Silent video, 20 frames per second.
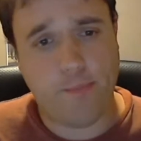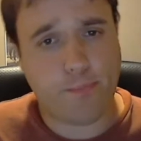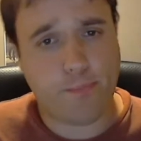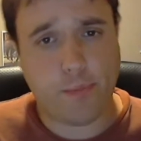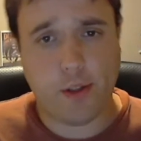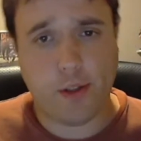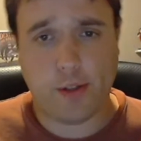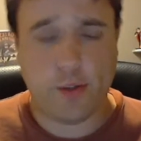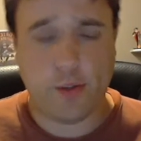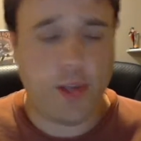
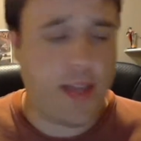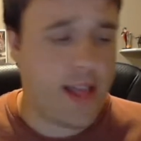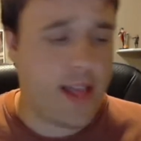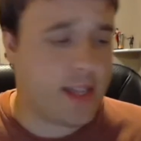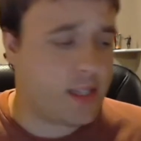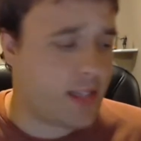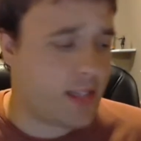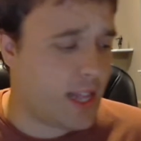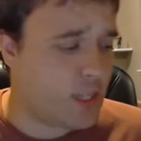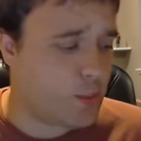So yeah,
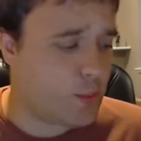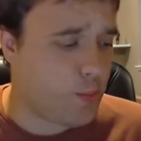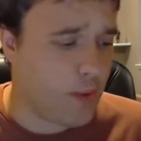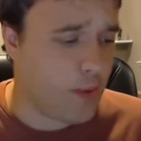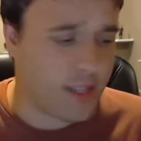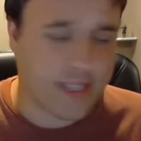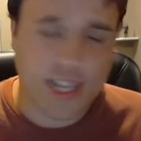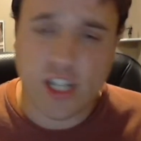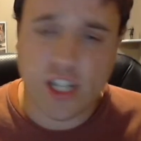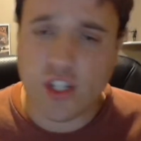that's
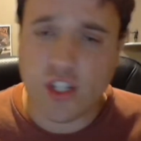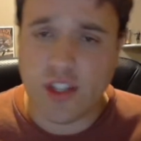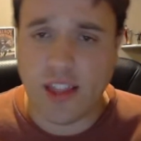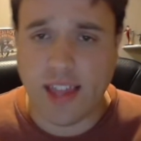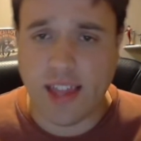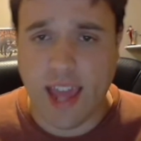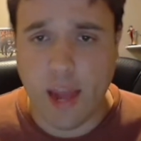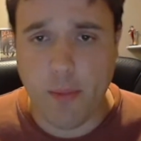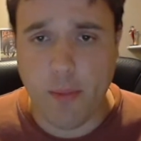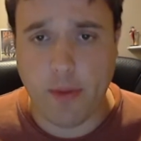essentially the
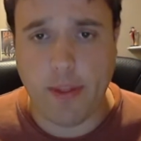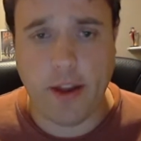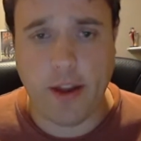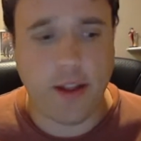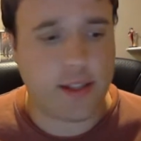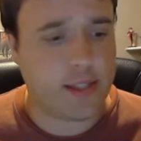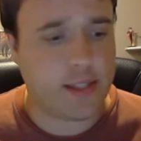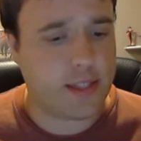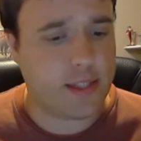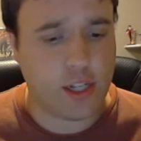game right there.
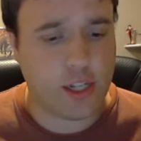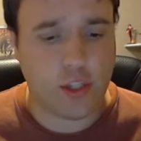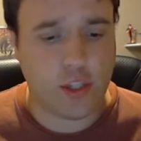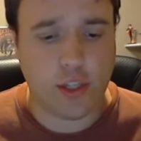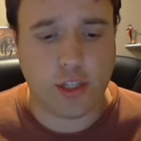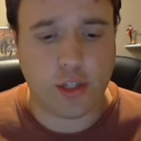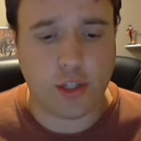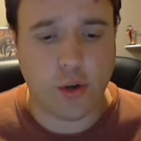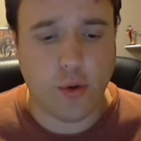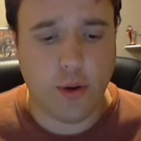That's essentially
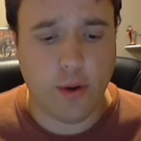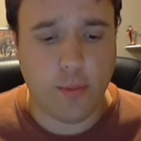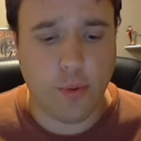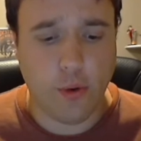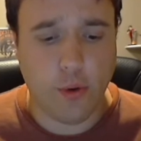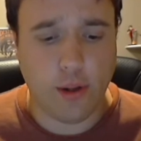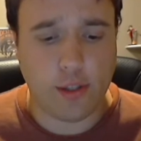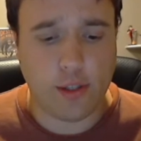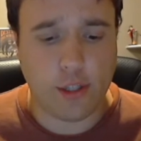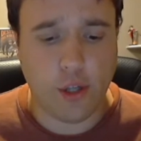the scoring
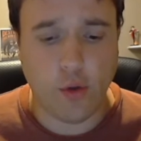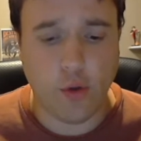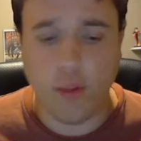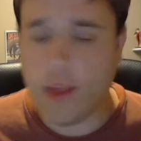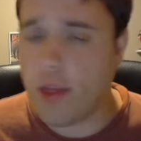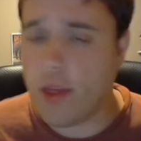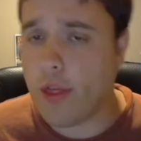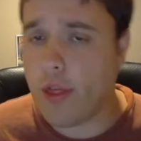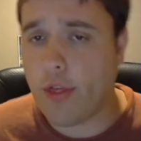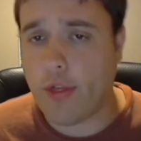points. The
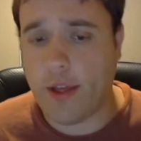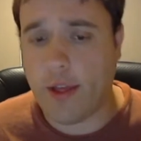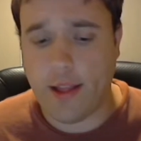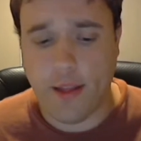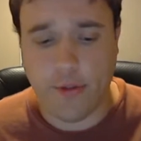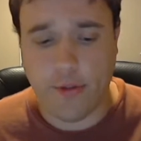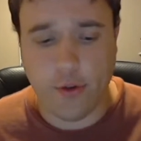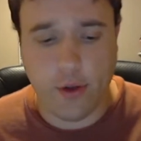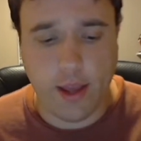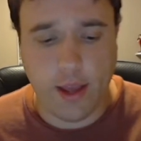only other thing
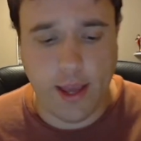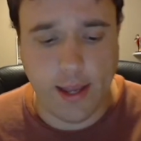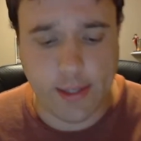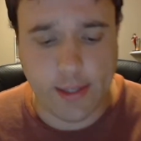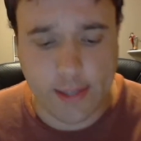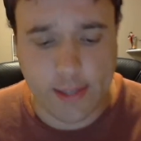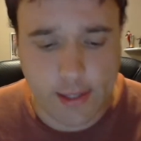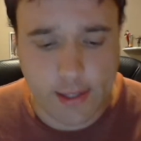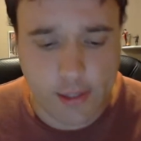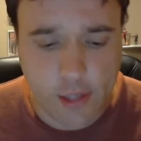that there
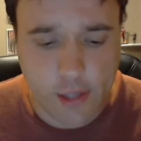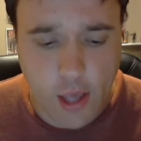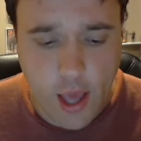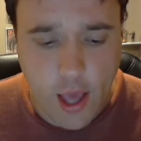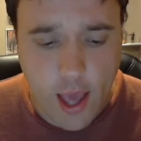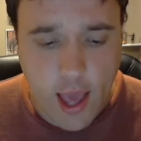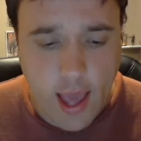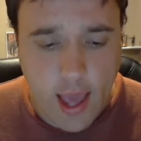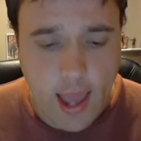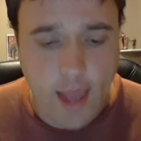is
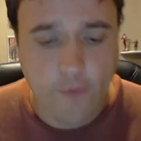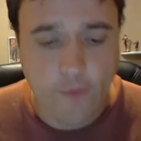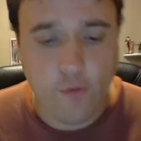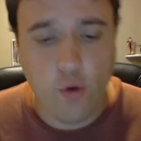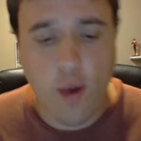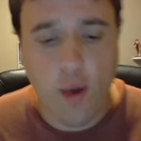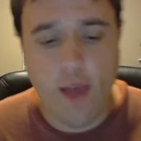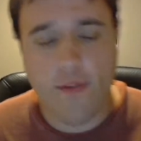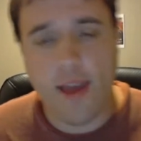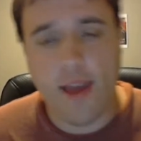if
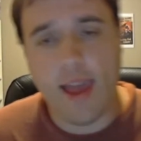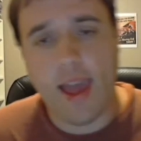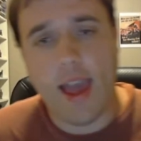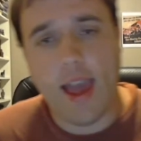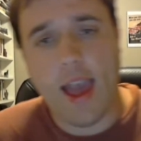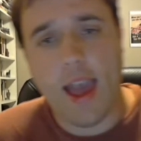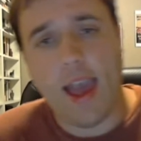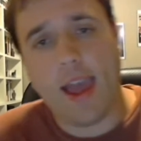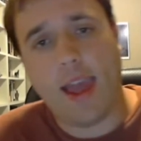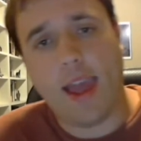you have
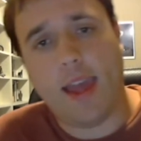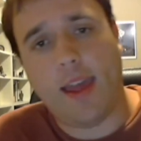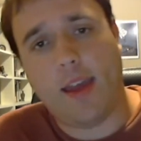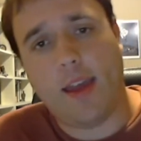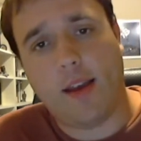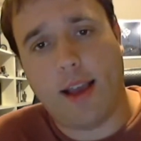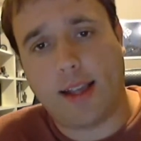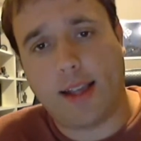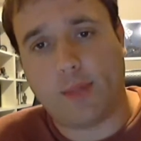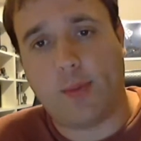
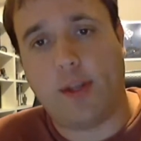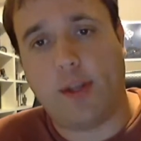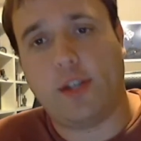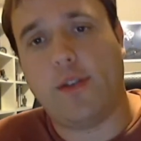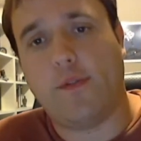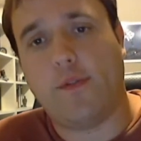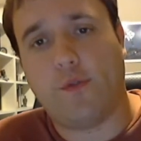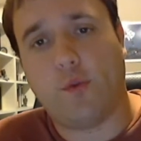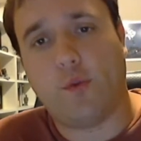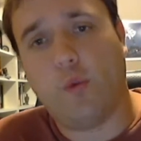a
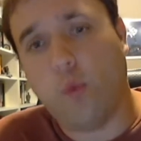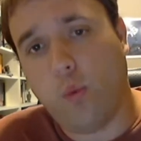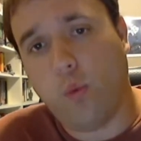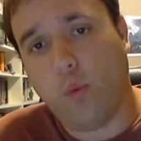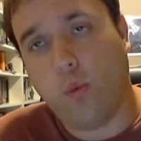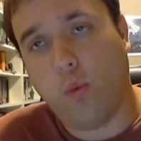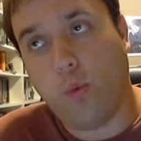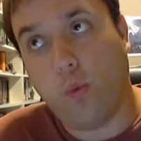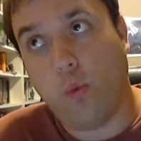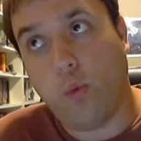expedition of
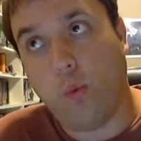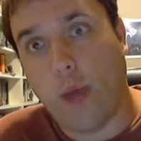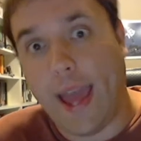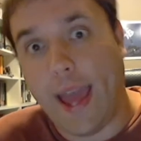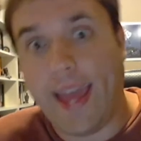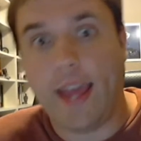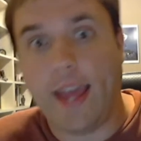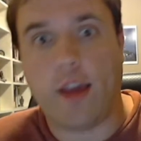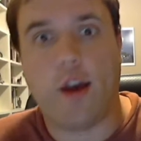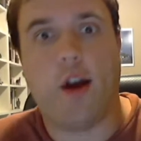
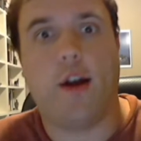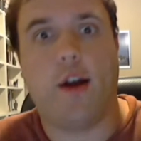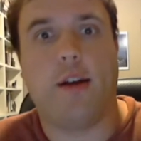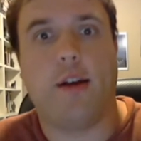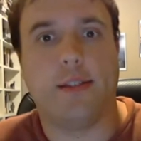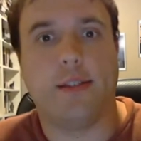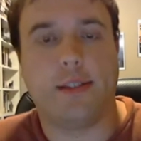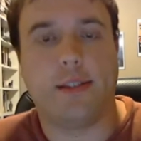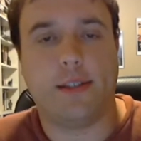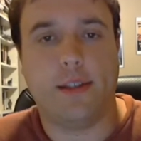8
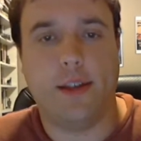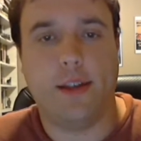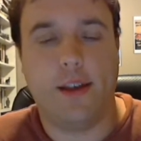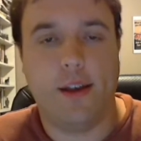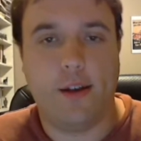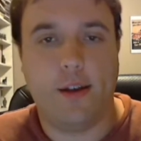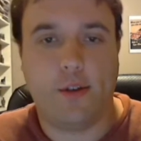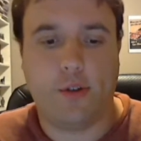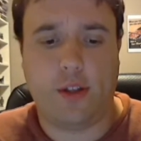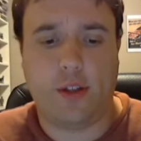cards,
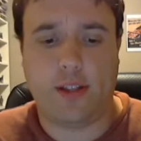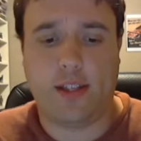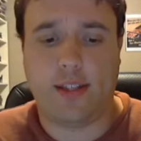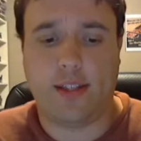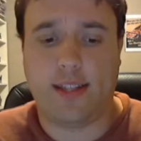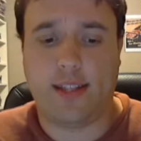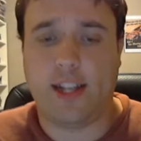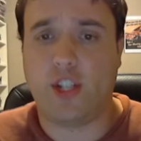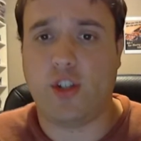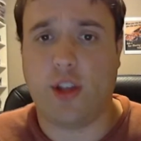so that's
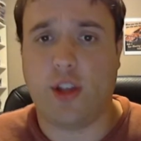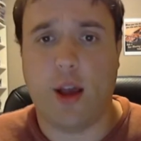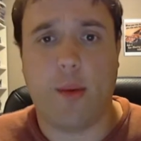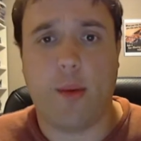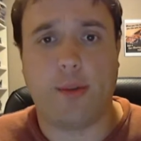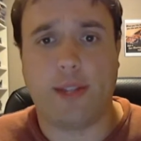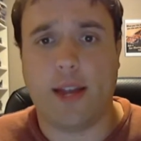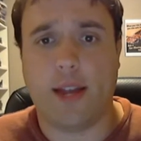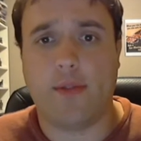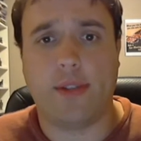essentially
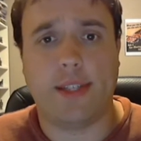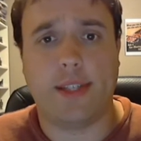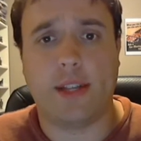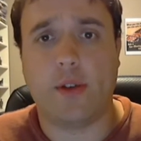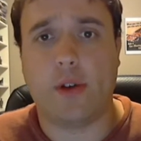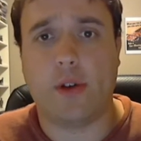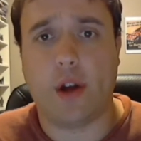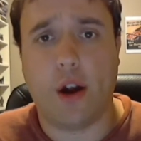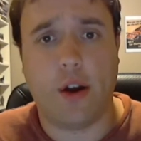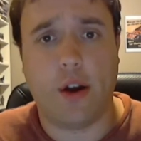almost every
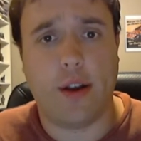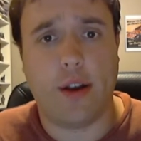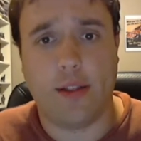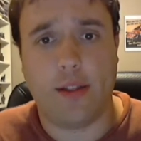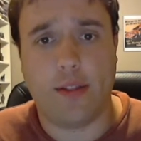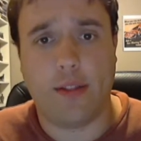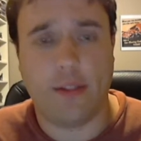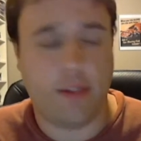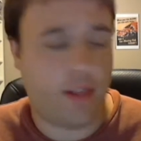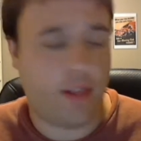single card
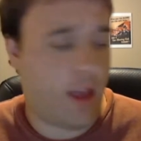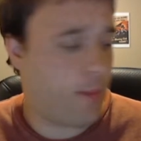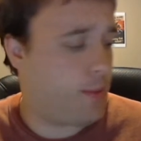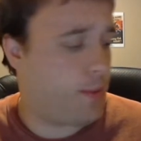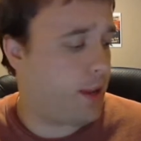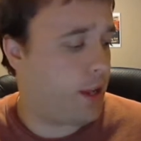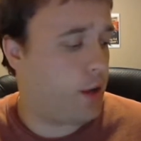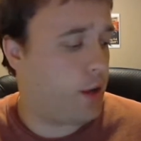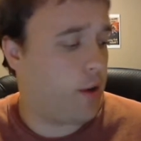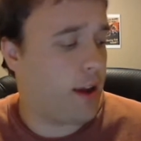in that
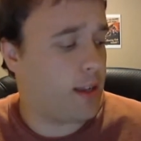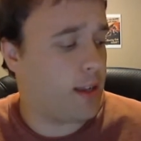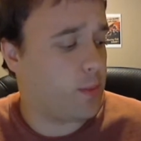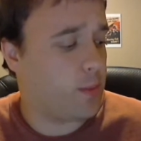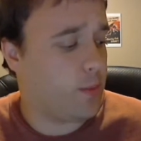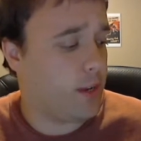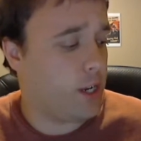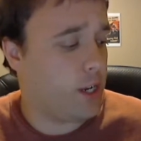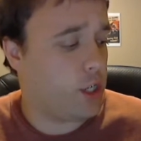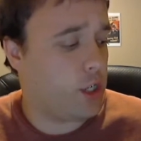particular
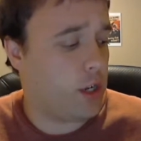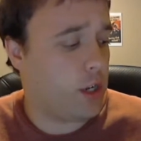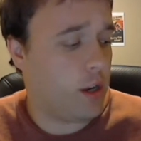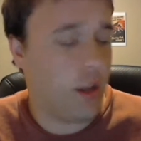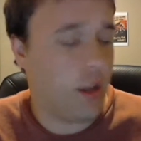expedition,